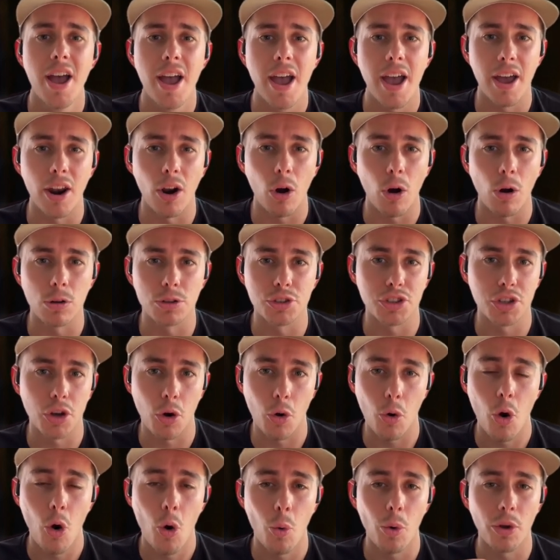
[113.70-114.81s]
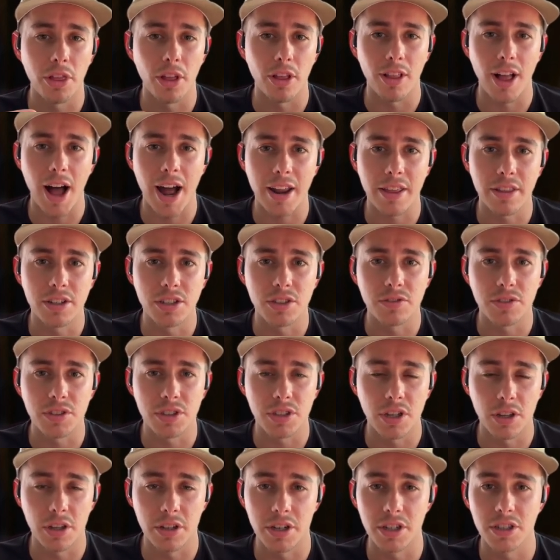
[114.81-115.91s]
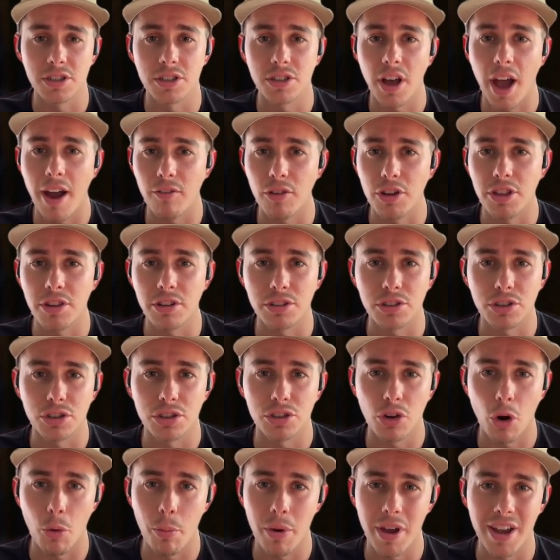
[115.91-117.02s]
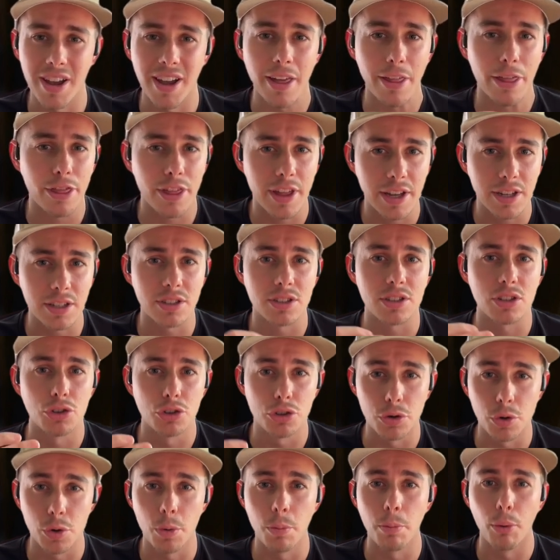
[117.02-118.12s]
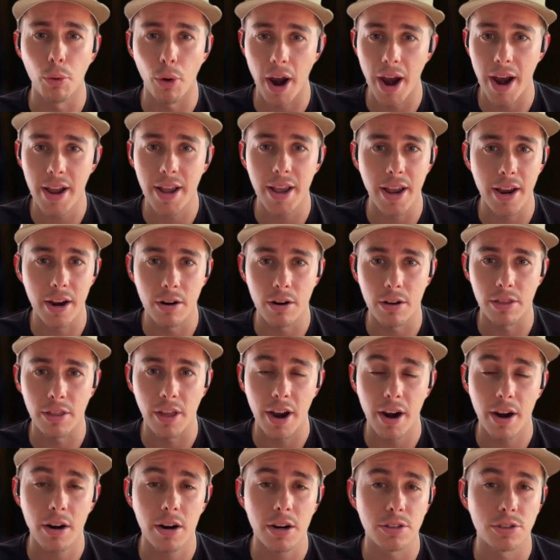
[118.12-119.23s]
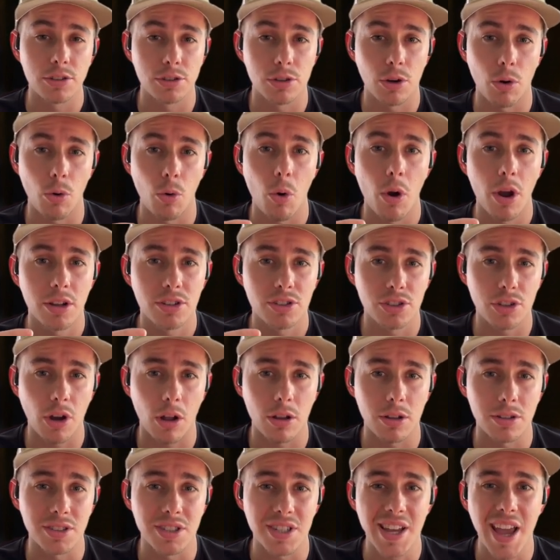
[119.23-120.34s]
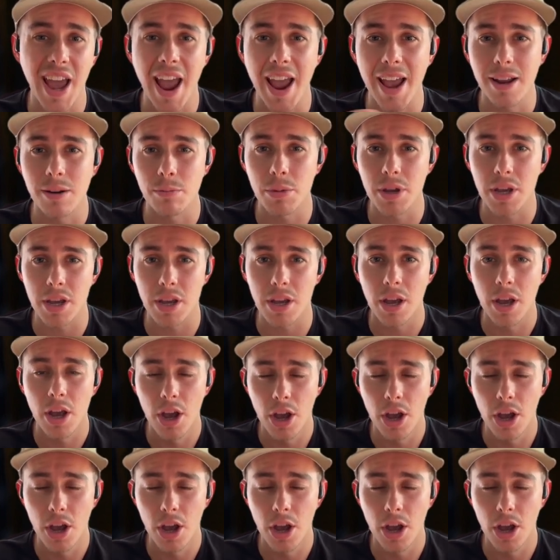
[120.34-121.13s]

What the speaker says: And also with a lot of these facilities, everything's just so big, things do break here and there, and so solids can be